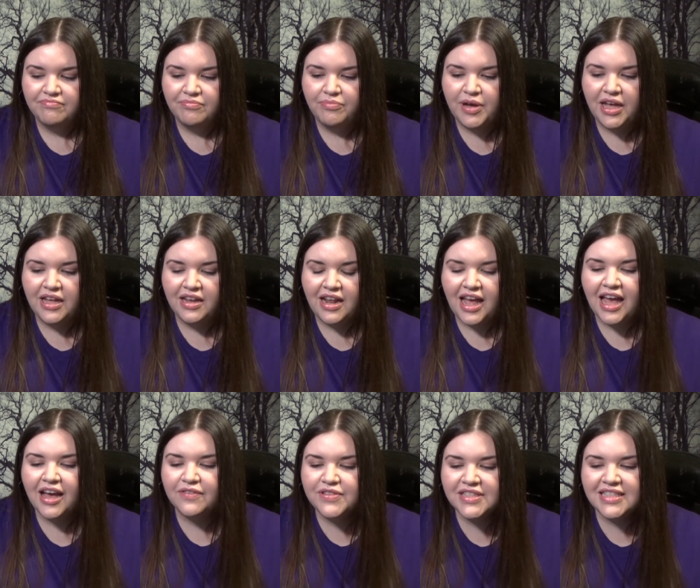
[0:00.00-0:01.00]
but I
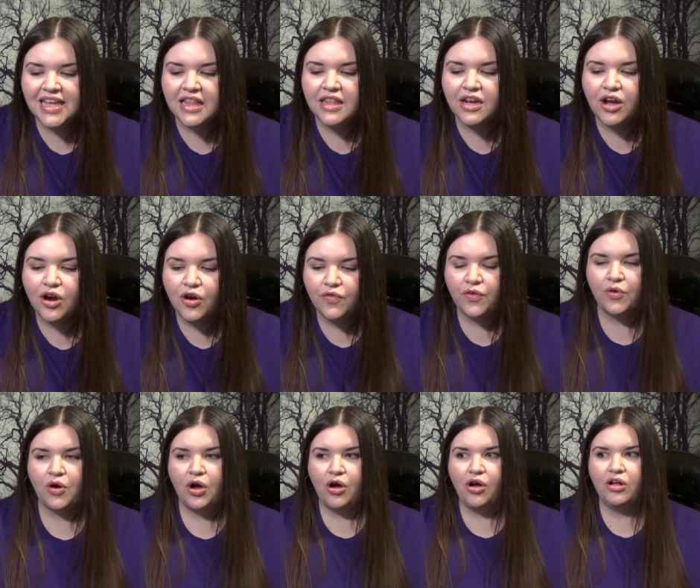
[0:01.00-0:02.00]
have to say that
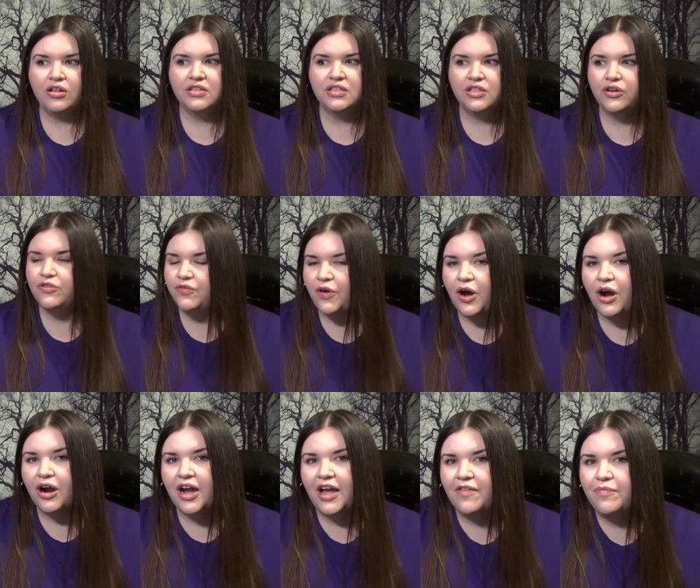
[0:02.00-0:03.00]
overall, so
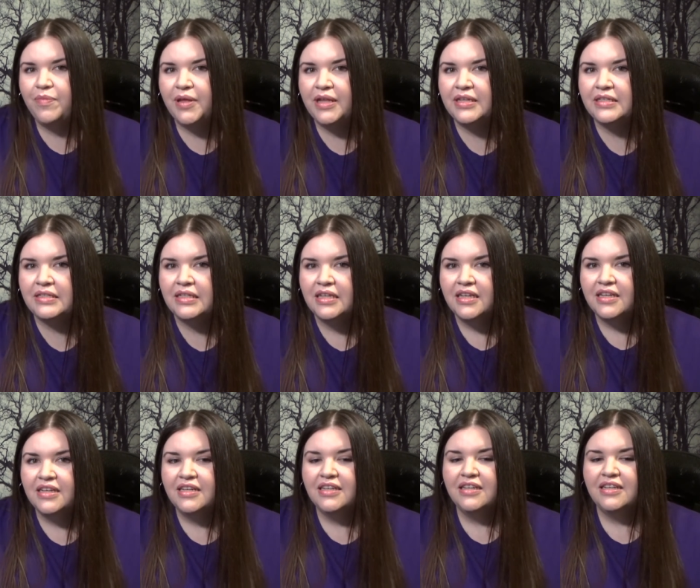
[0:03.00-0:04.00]
far, I've been
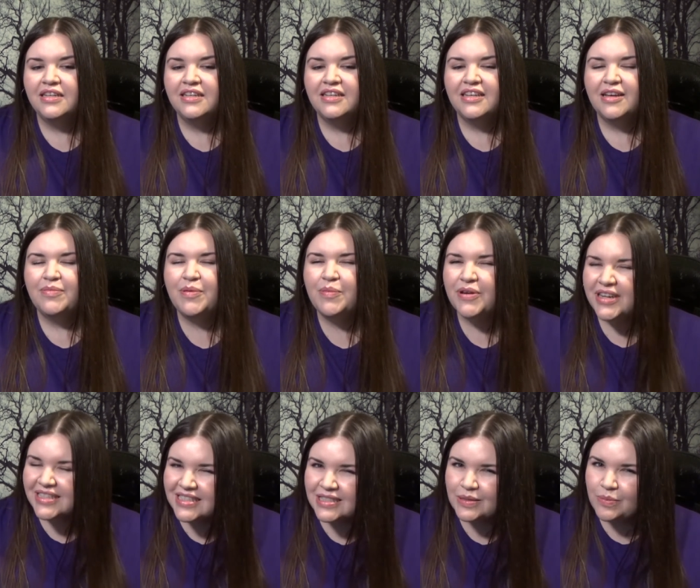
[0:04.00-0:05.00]
been pretty
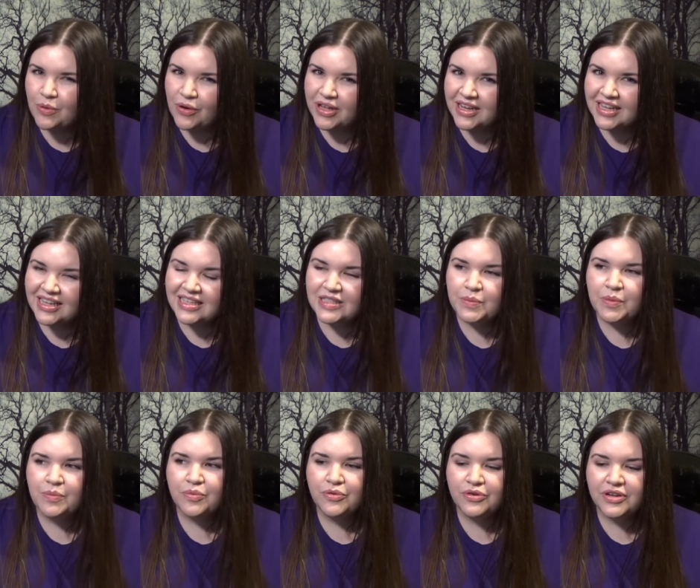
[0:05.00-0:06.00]
disappointed. It's
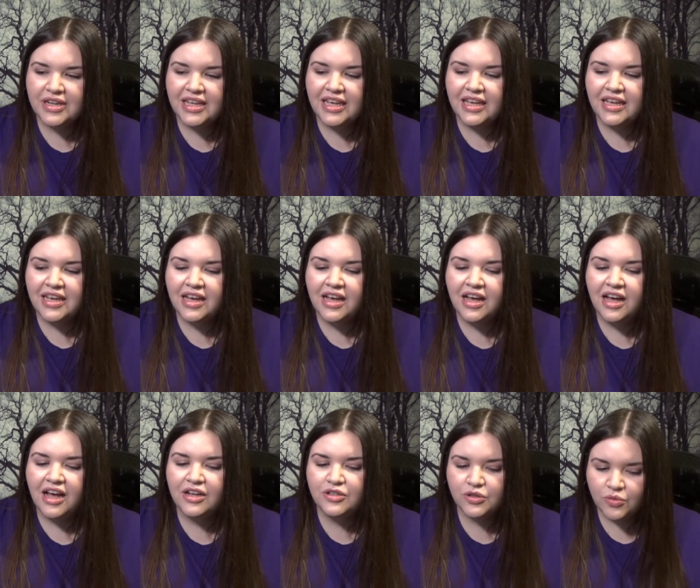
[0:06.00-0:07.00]
been pretty
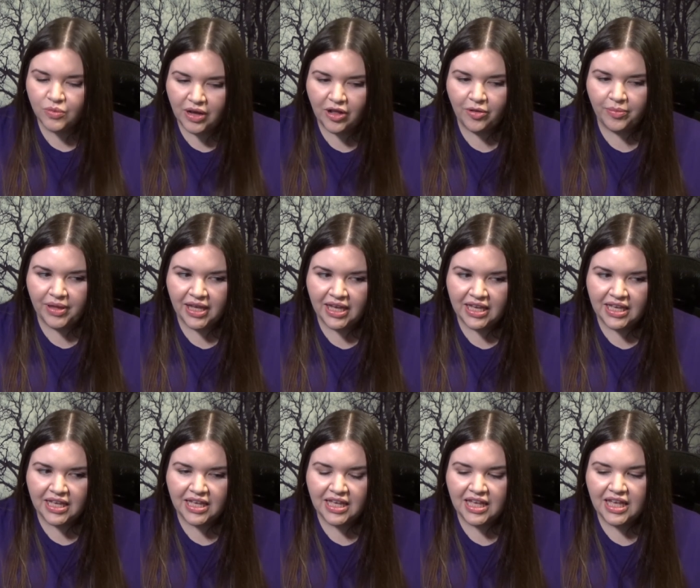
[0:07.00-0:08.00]

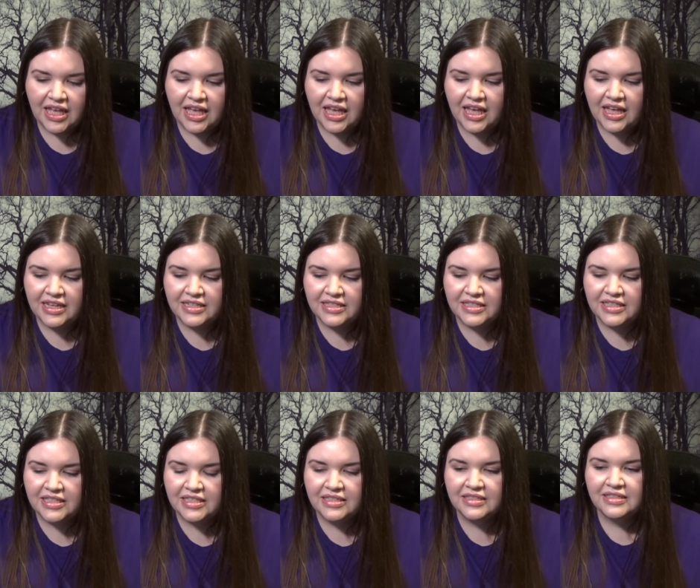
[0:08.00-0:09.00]
underwhelming, and
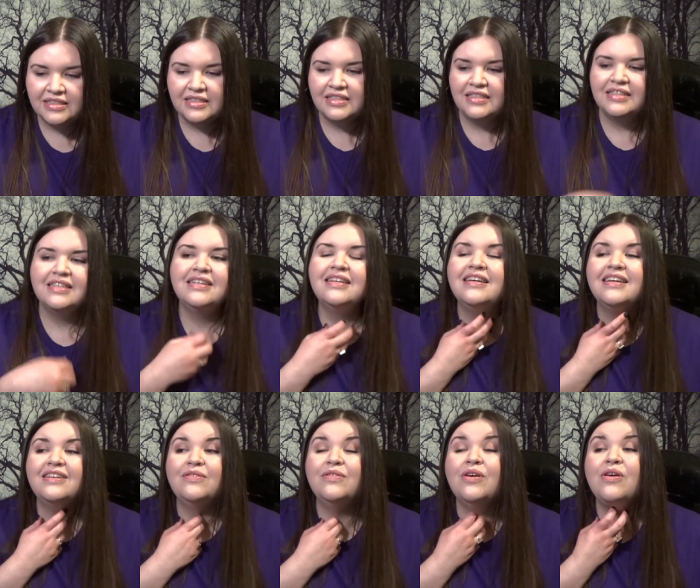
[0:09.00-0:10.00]
I
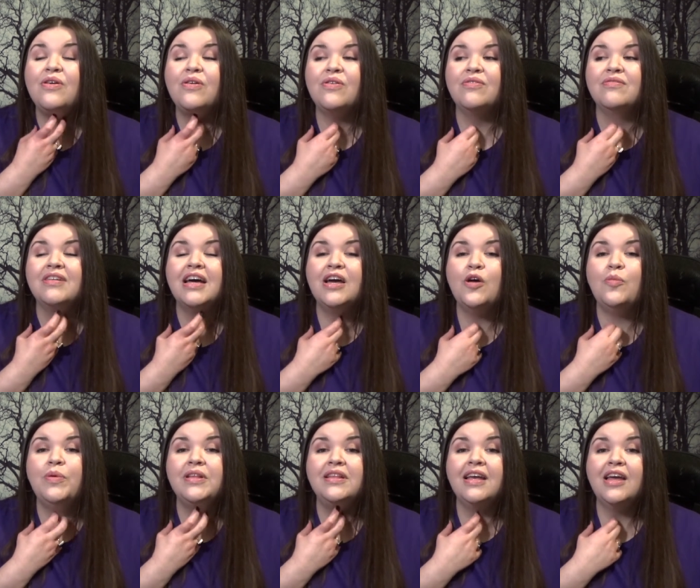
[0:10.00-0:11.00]
don't know. I hope
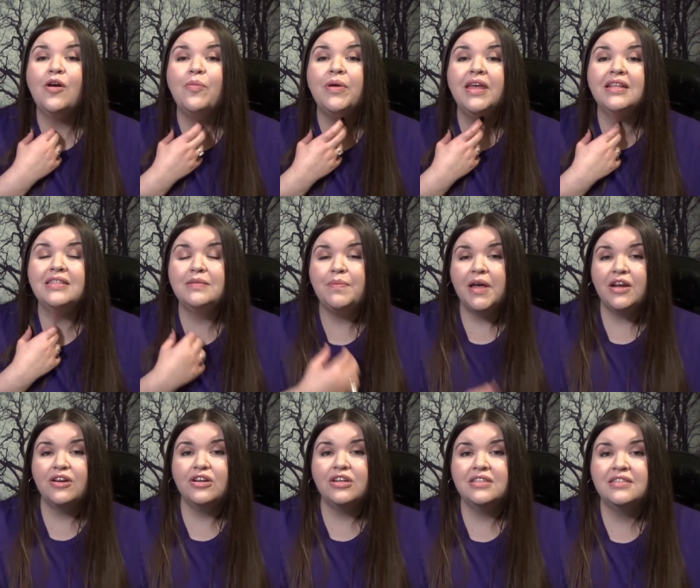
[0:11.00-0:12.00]
it I hope it gets
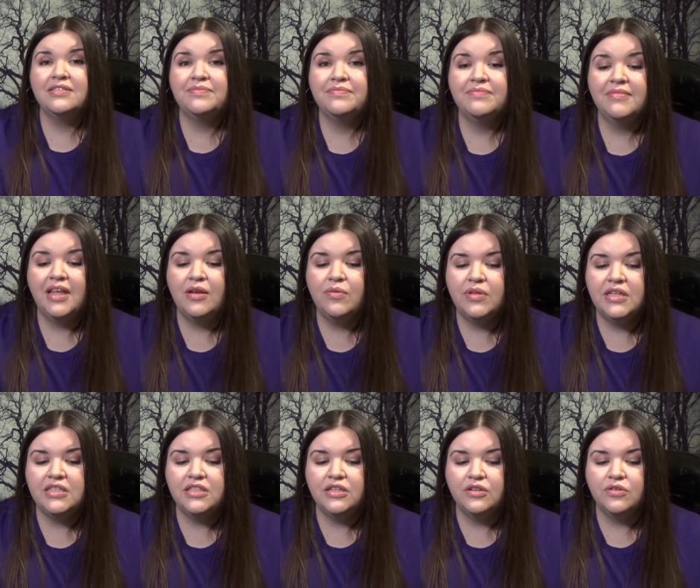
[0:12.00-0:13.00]
better. I really
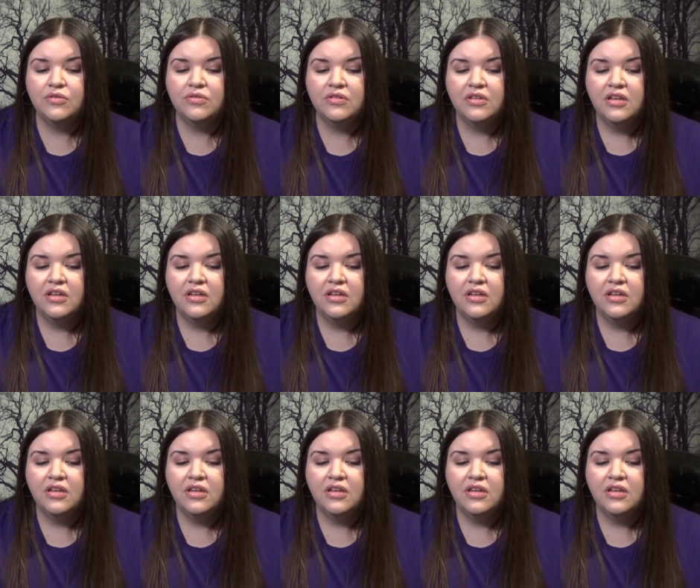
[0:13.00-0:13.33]
do.